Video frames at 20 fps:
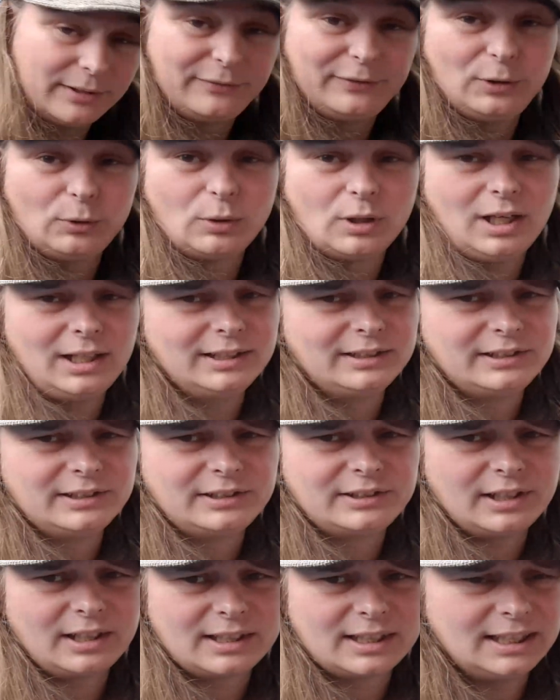the fuel lines
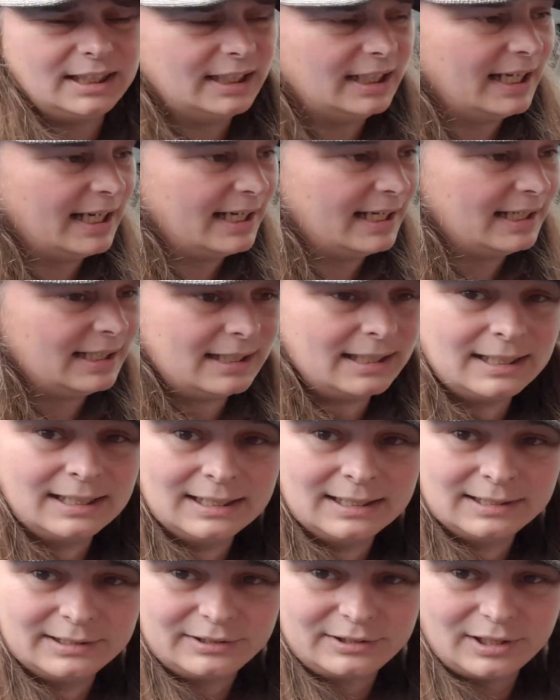is sucking in there.
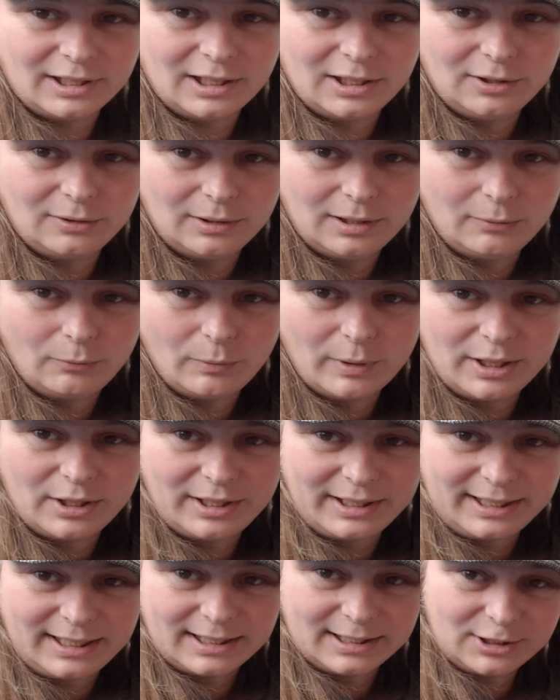So when
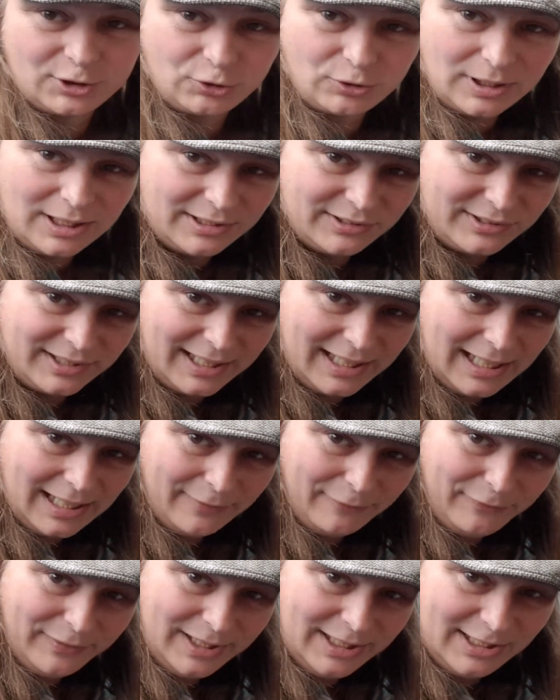I get the Transit
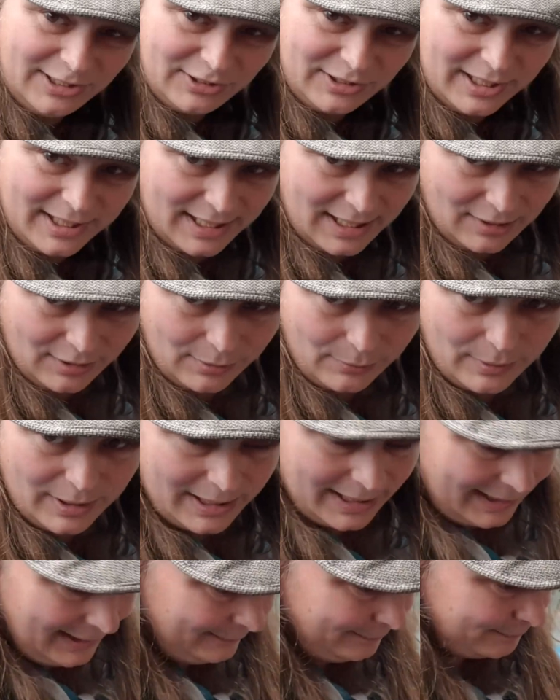finished and out the
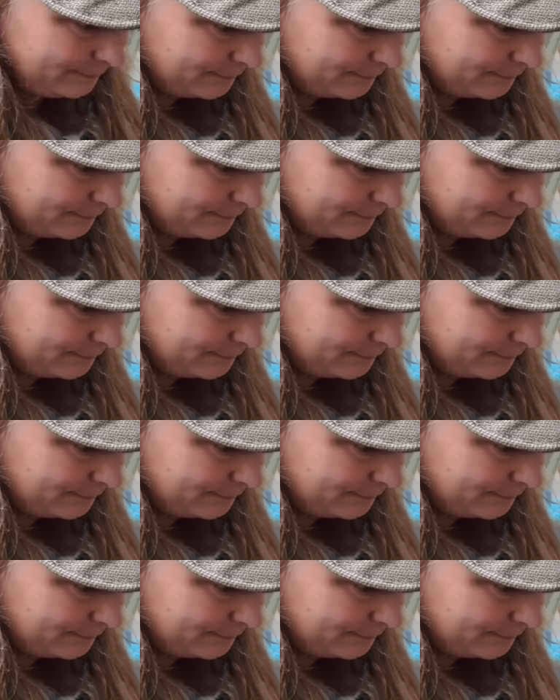way,